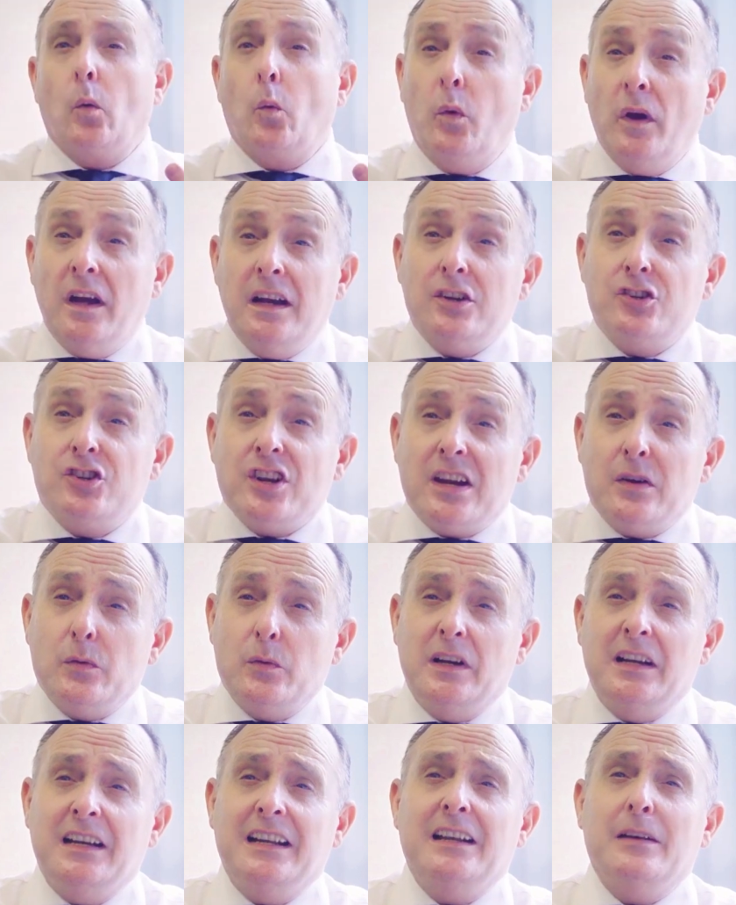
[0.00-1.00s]
Will it
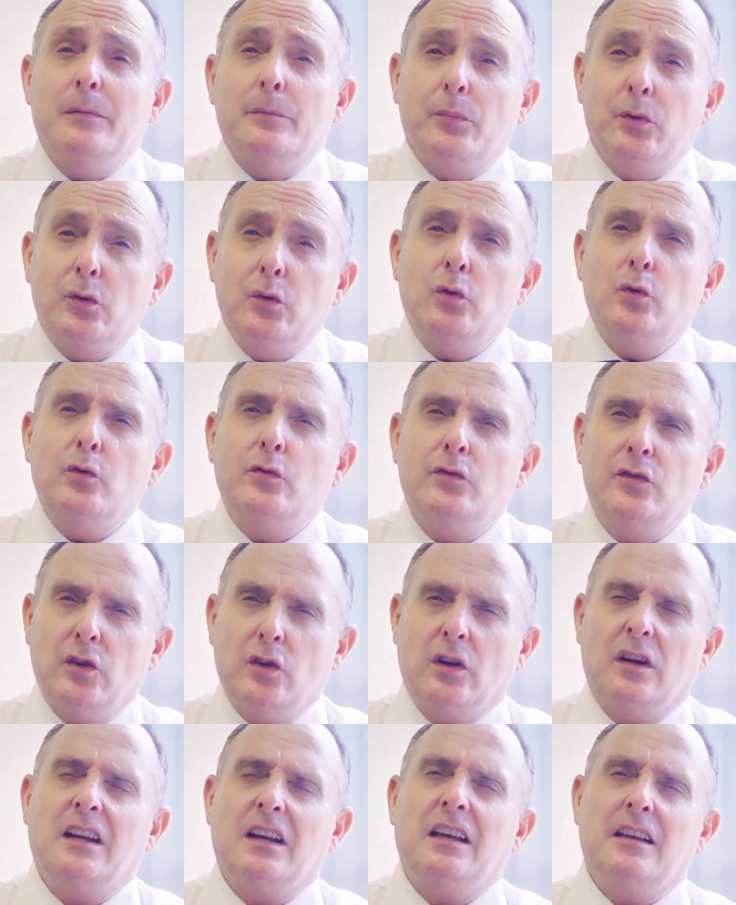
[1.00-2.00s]
genuinely improve
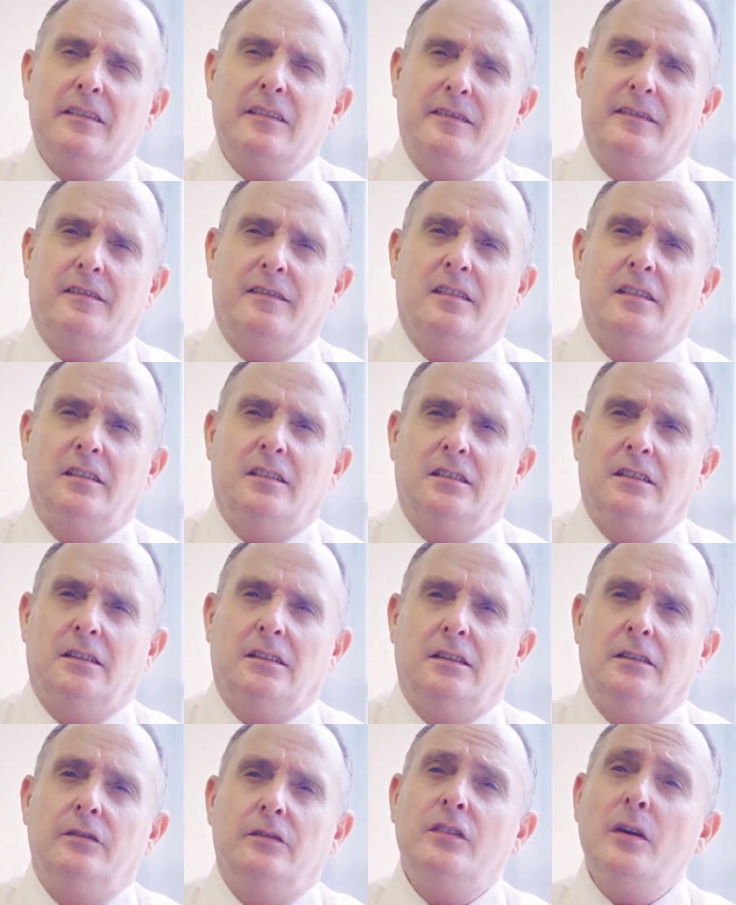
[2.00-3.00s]
your life?
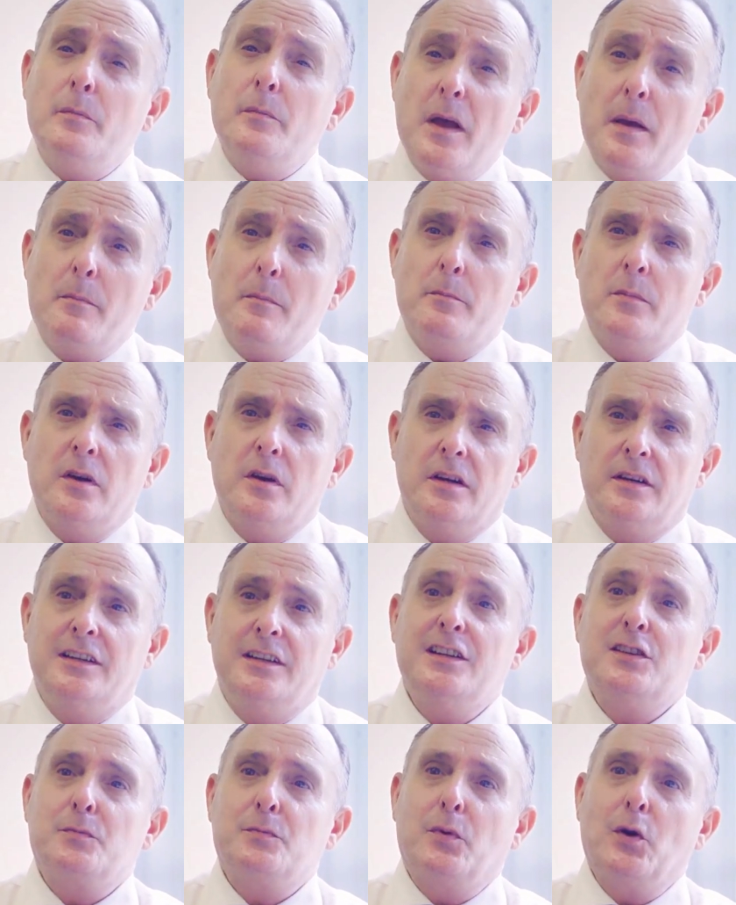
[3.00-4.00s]
Remember,
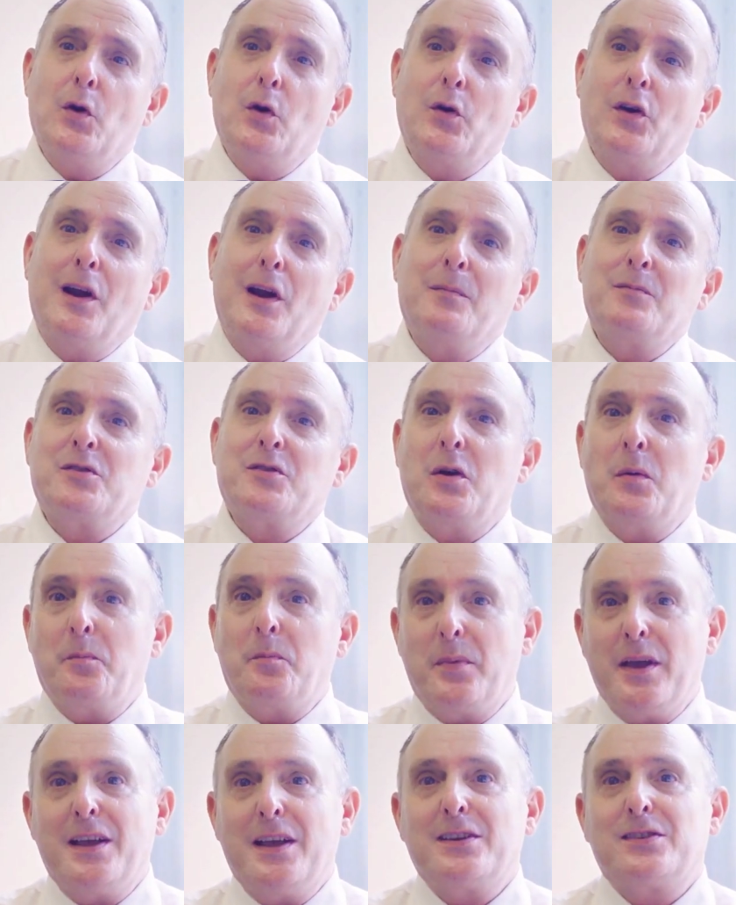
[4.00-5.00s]
these programs are
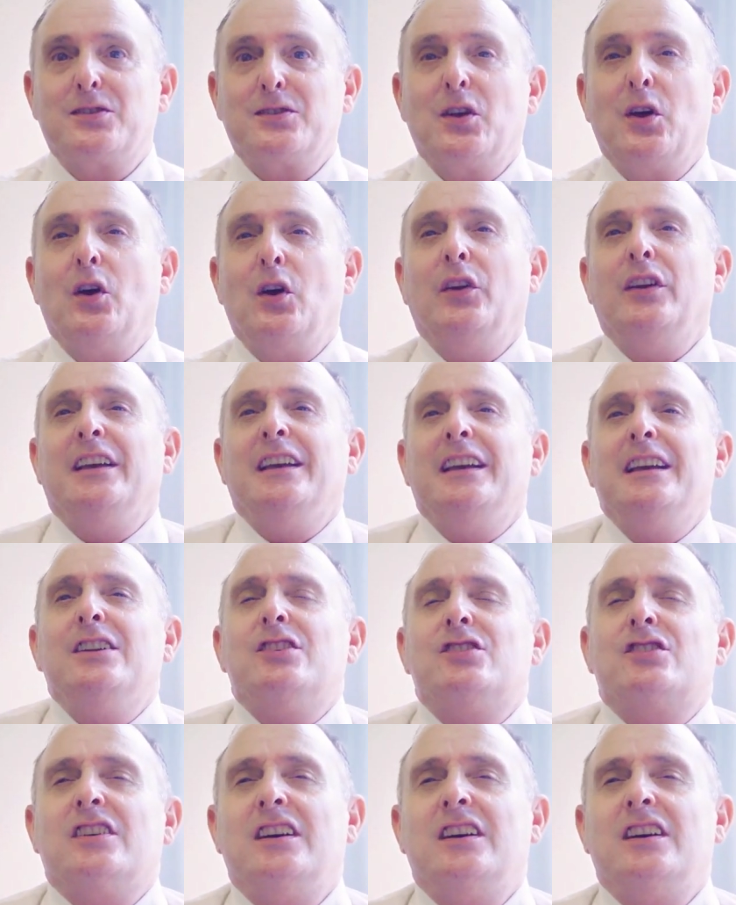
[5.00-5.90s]
based on each